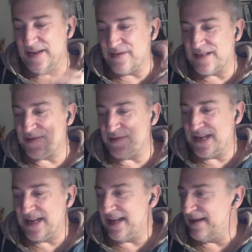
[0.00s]
was
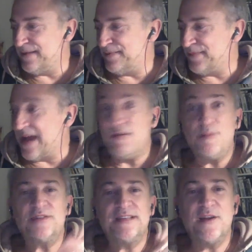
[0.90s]
really,
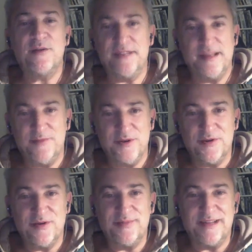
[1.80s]
everybody loved him, you
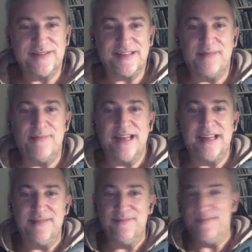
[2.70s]
know, because I made
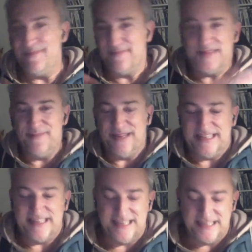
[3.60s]
him
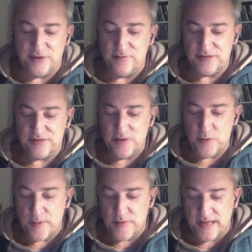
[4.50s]
sympathetic. So it was really
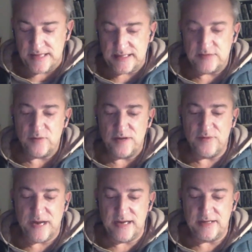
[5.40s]
about that when
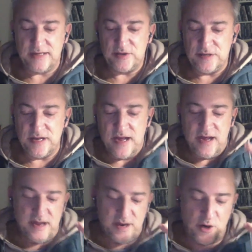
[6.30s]
we
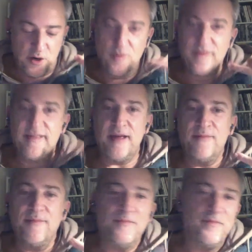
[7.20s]
called
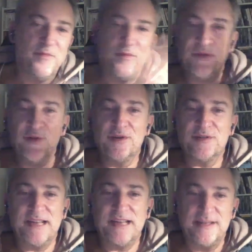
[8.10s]
them a few
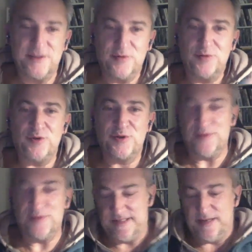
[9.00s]
years later to
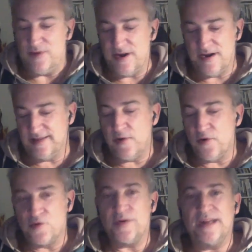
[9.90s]
shoot, they
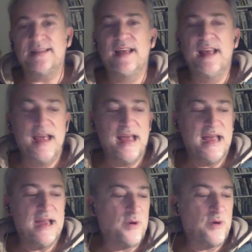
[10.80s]
agreed,
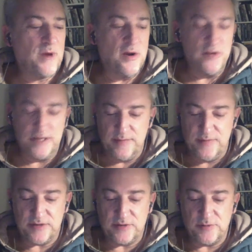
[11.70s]
and we were lucky
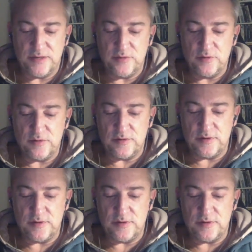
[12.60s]
because we could